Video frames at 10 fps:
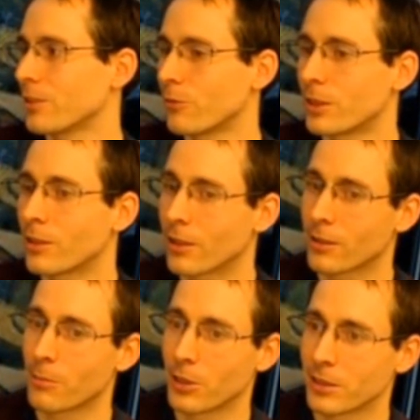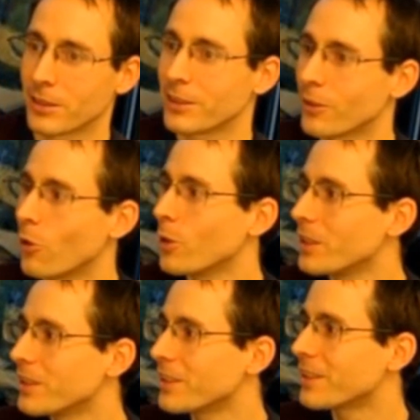So we talked about these
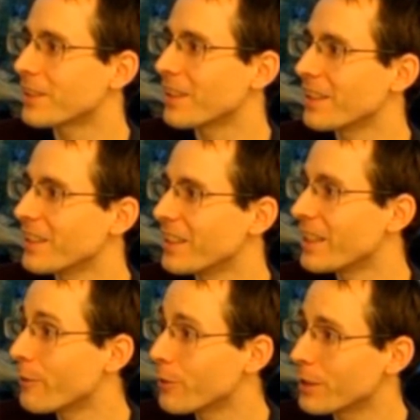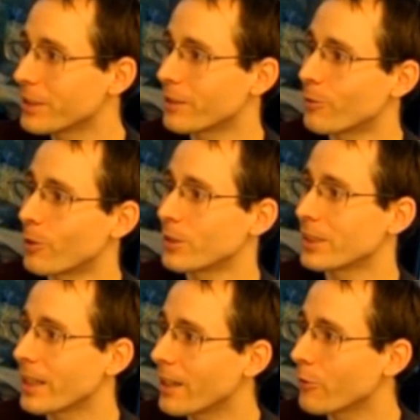noise levels that
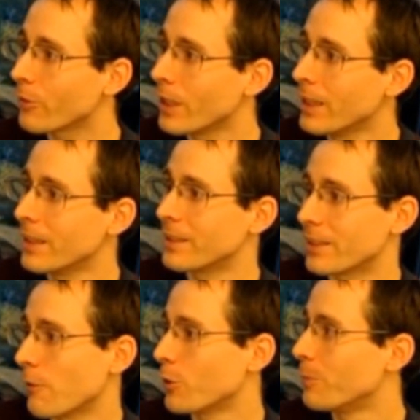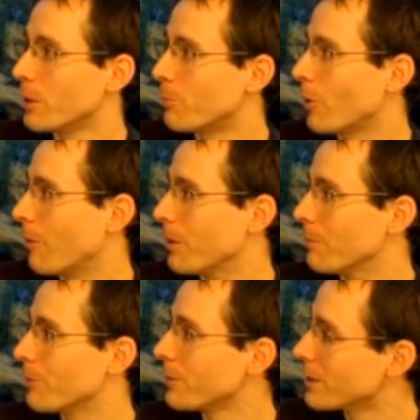drones have. That would be a
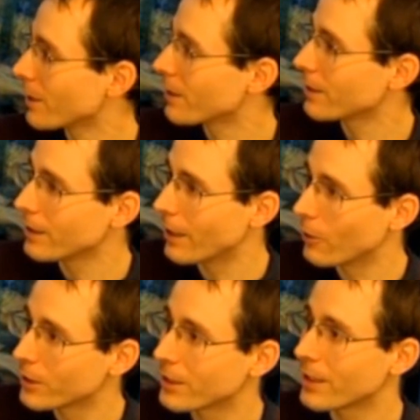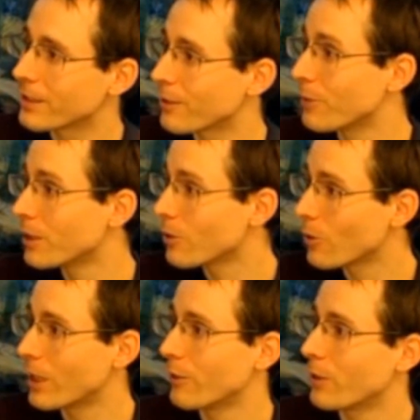problem. If we suddenly outside the
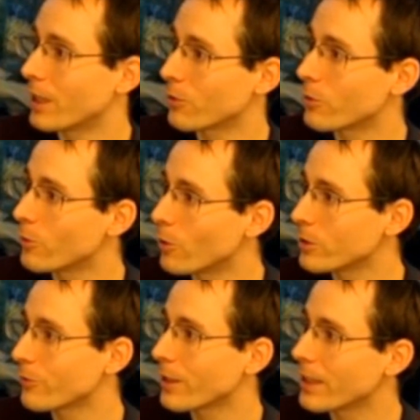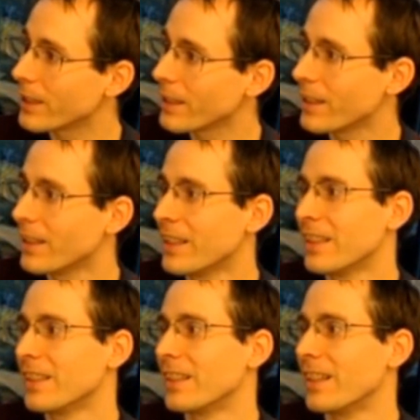window have 100 drones flying
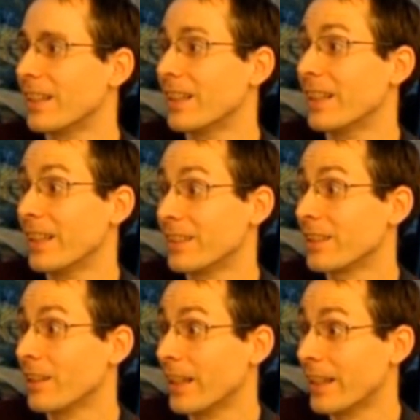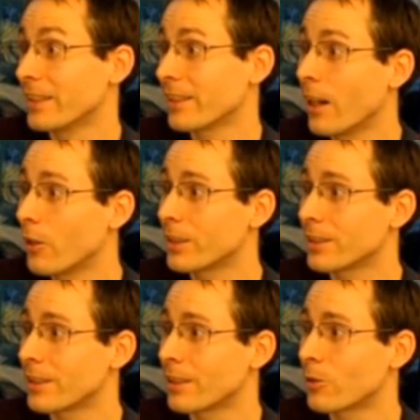and they are as loud
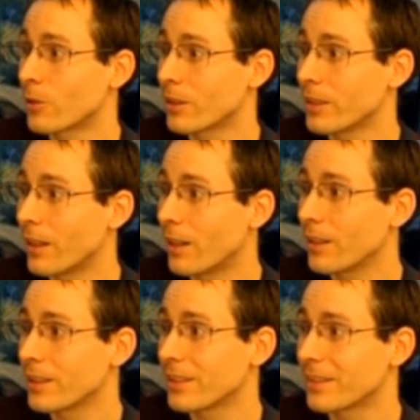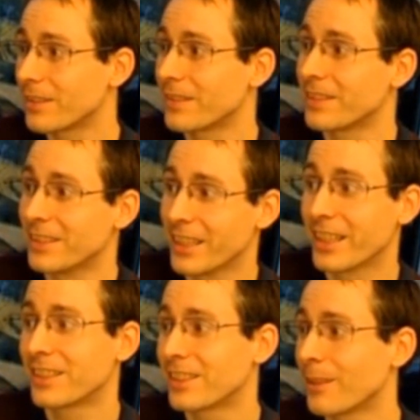as they currently are,
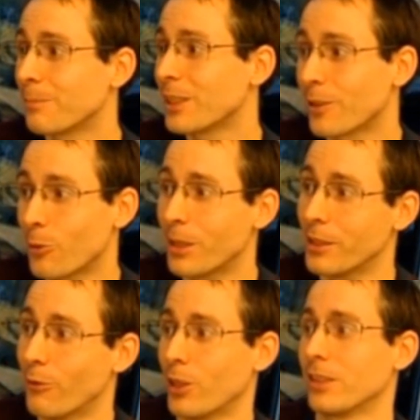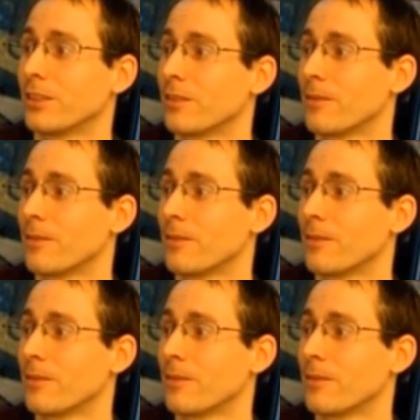that's something nobody wants.